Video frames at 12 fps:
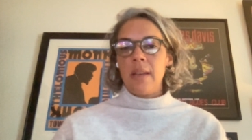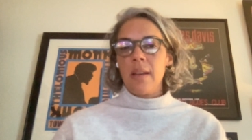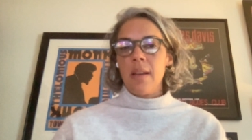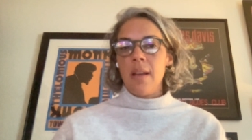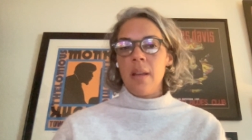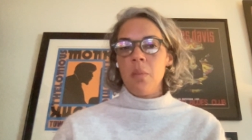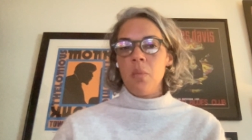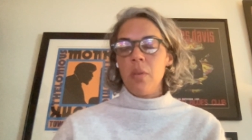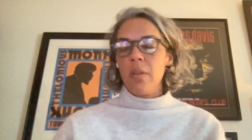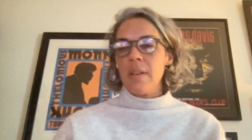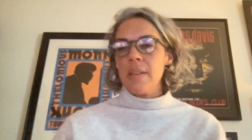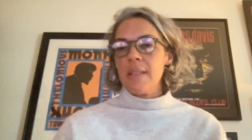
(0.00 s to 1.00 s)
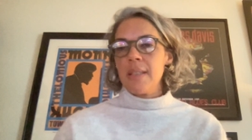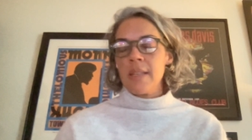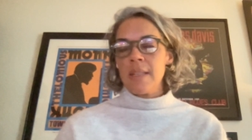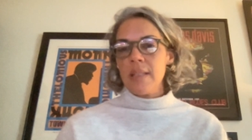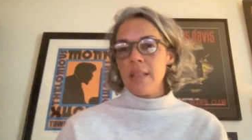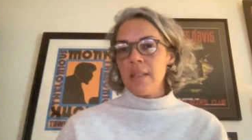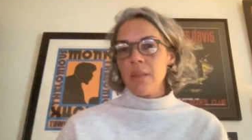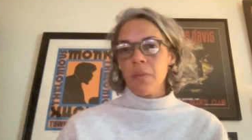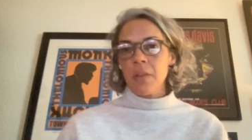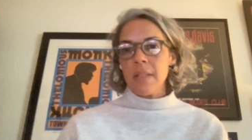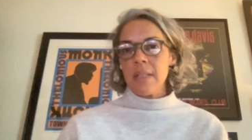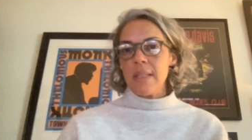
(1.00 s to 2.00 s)
.com. We're in 16
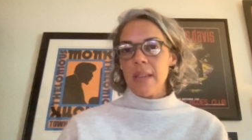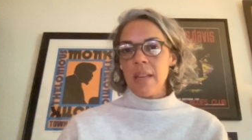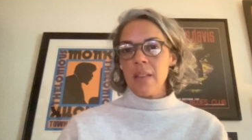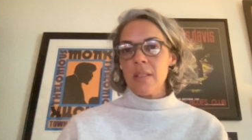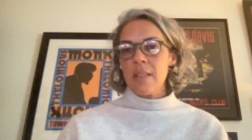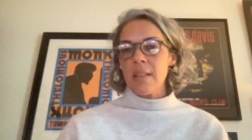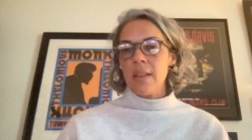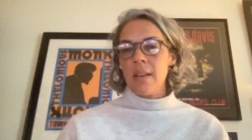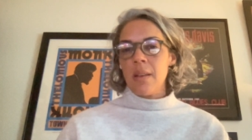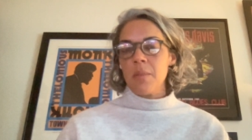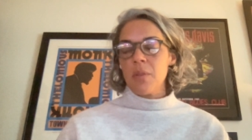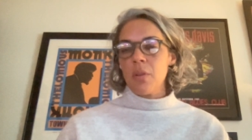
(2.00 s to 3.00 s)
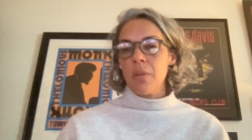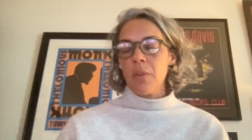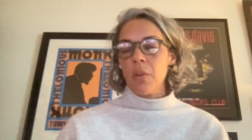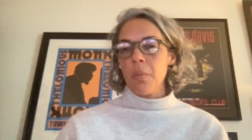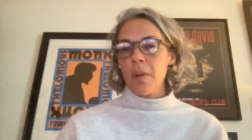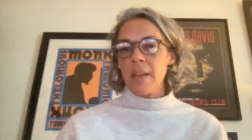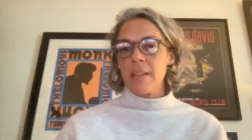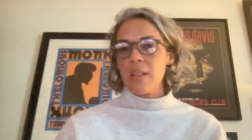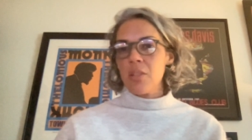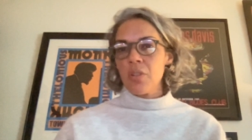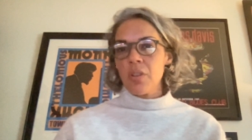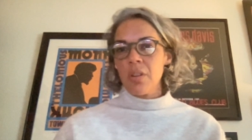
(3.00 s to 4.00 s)
different states. So if you're a
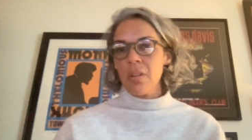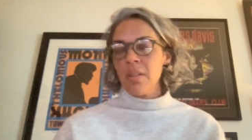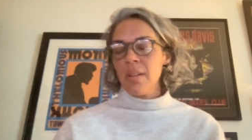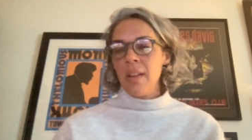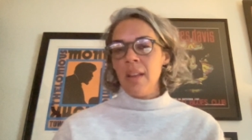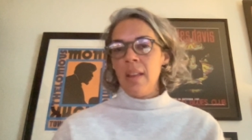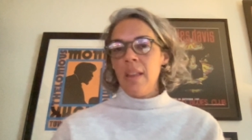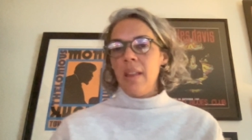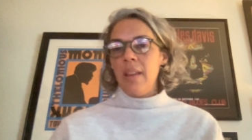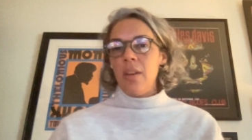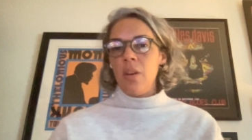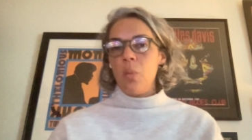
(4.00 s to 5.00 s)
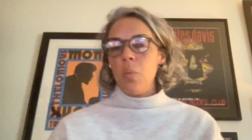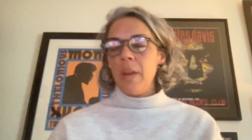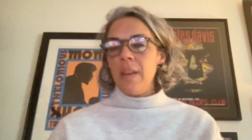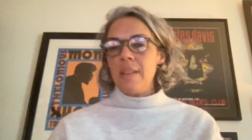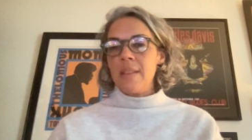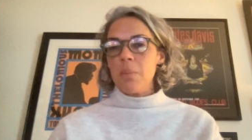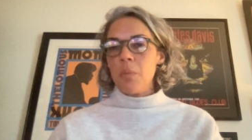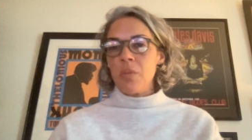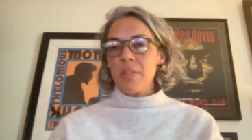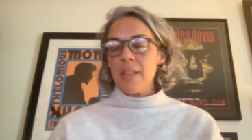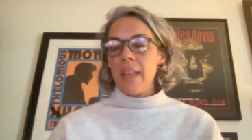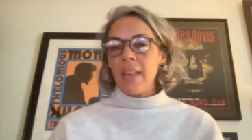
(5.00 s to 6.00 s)
practitioner, we
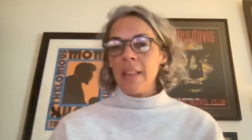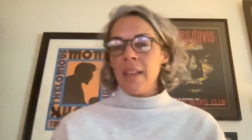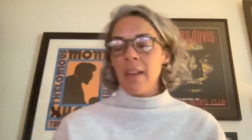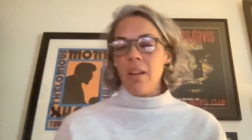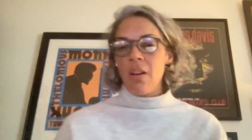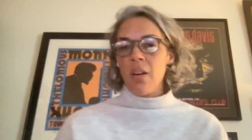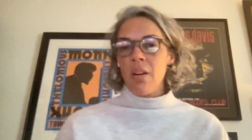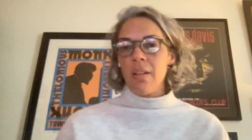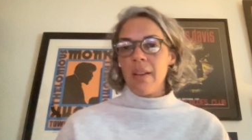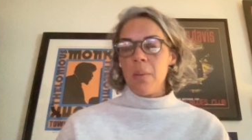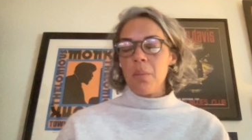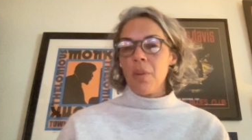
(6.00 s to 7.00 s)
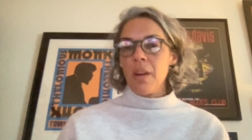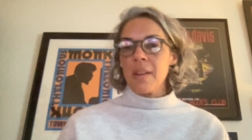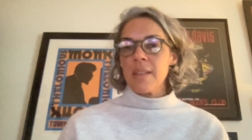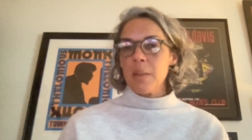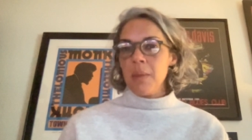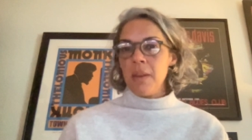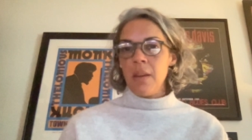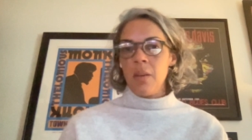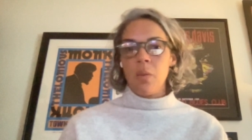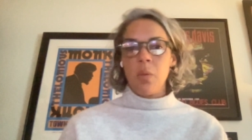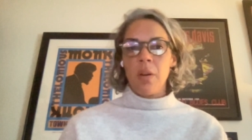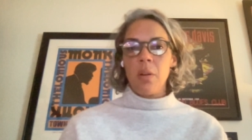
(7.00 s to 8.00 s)
most likely are in proximity
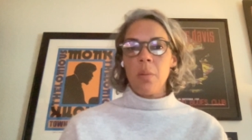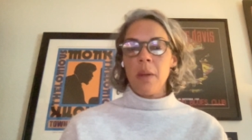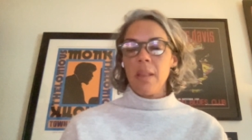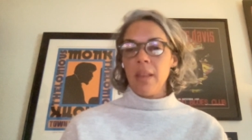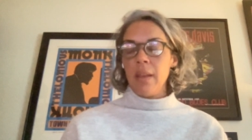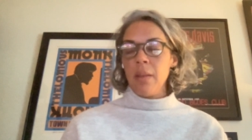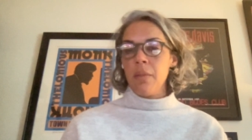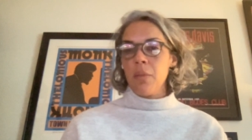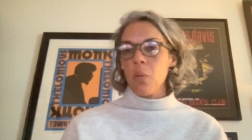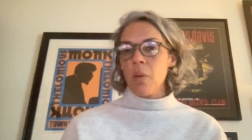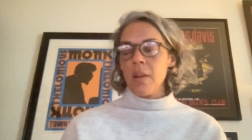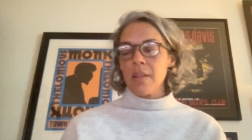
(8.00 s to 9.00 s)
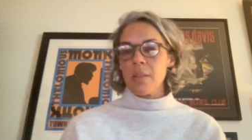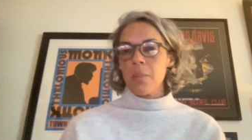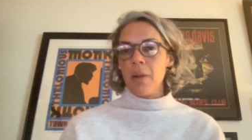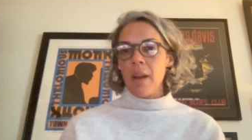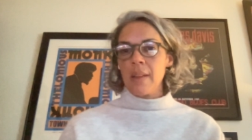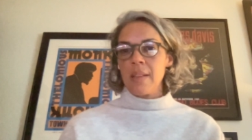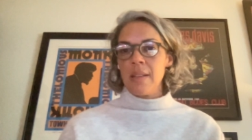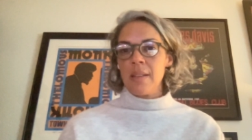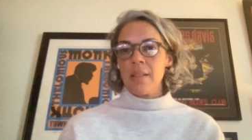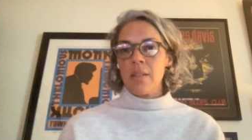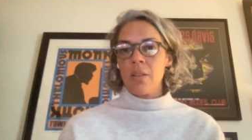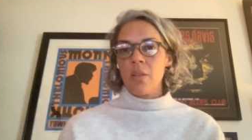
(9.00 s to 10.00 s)
to where you might live or want to
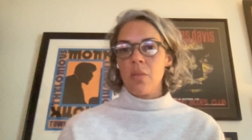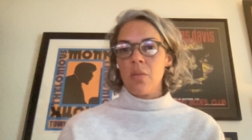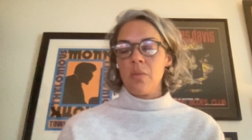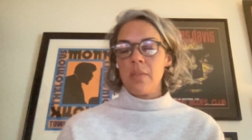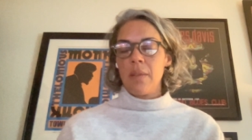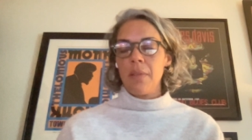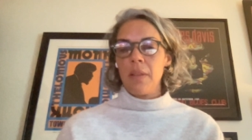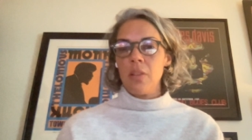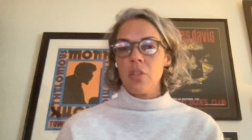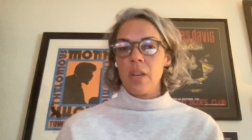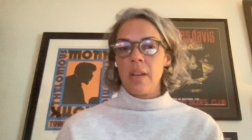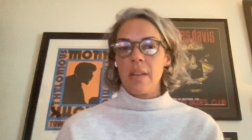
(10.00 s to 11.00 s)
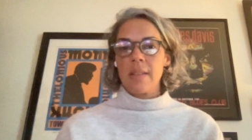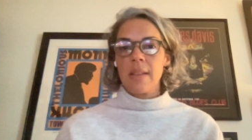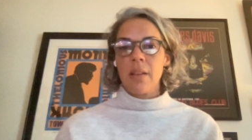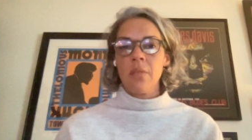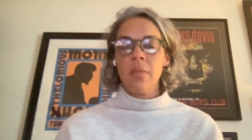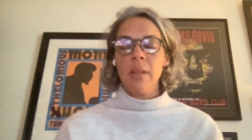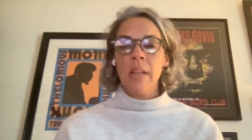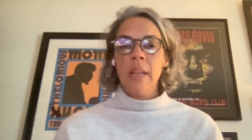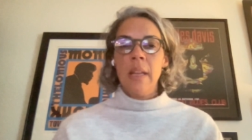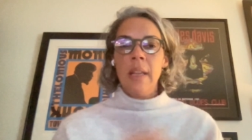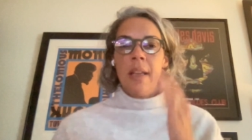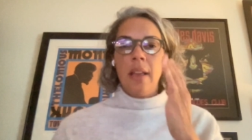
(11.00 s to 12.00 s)
practice. So definitely check us out.
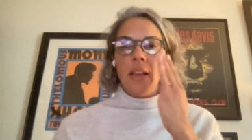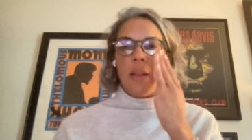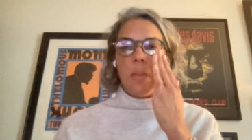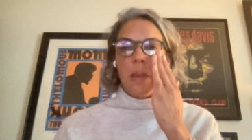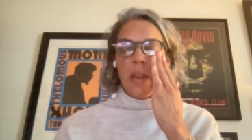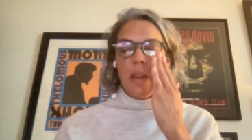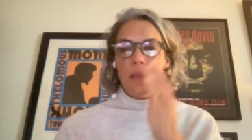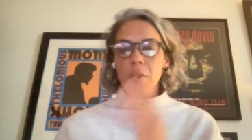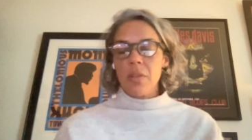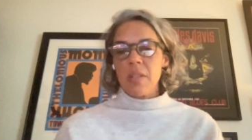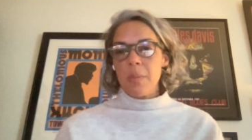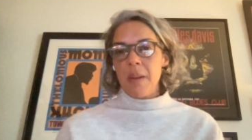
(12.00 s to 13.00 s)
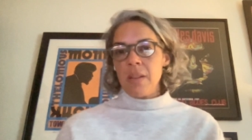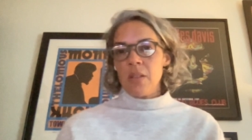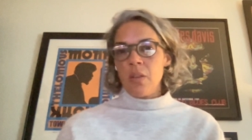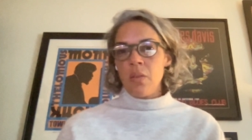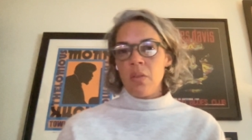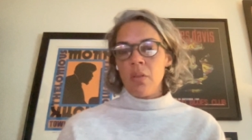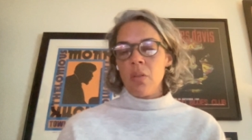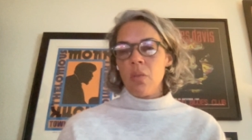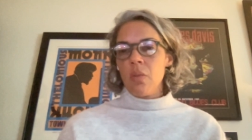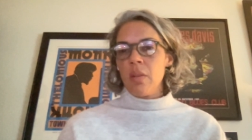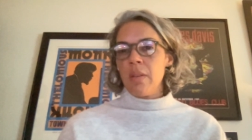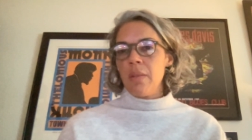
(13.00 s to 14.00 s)
And if you're a space owner
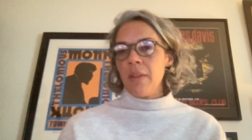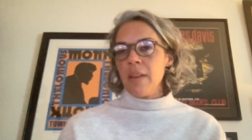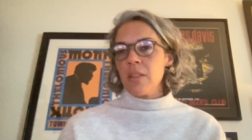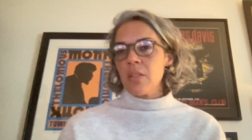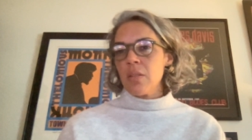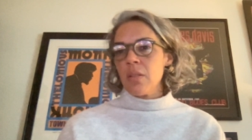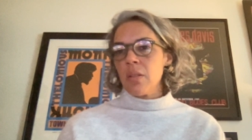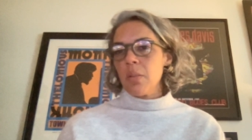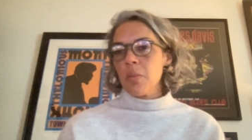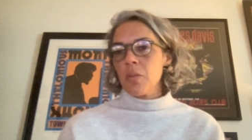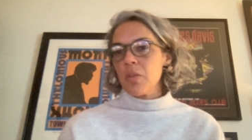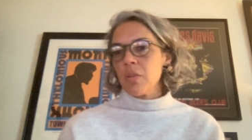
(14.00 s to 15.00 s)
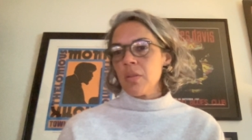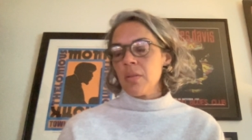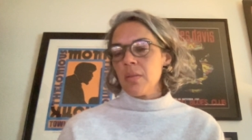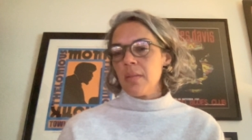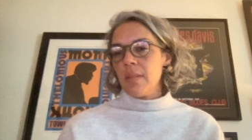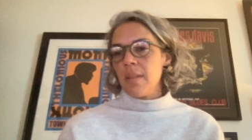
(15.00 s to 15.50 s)
or an investor or commercial